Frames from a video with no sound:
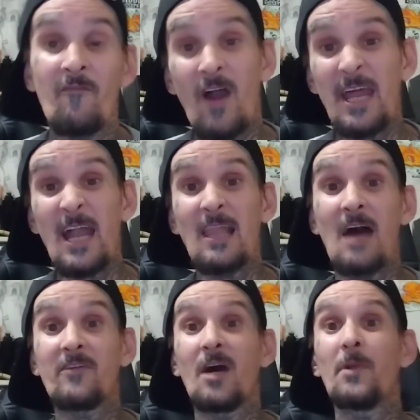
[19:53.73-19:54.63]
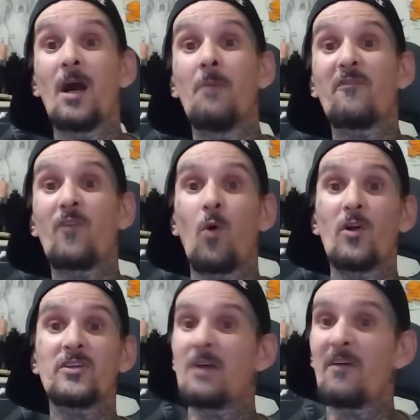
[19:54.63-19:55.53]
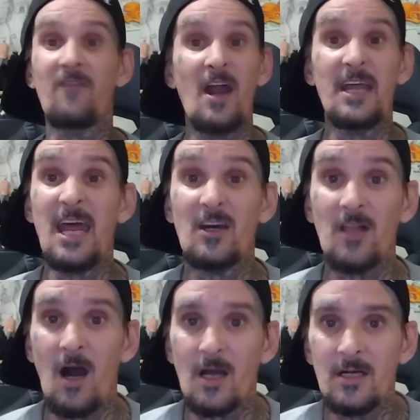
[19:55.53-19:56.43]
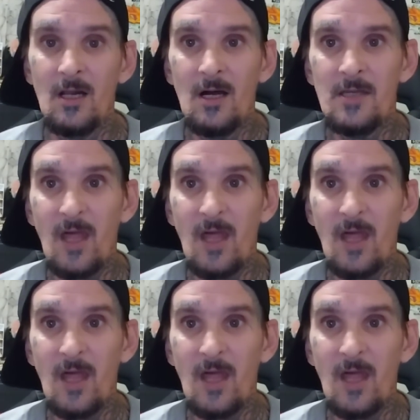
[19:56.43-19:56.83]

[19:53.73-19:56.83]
Friday Night Live coming up, of course, every Friday at 8 o'clock.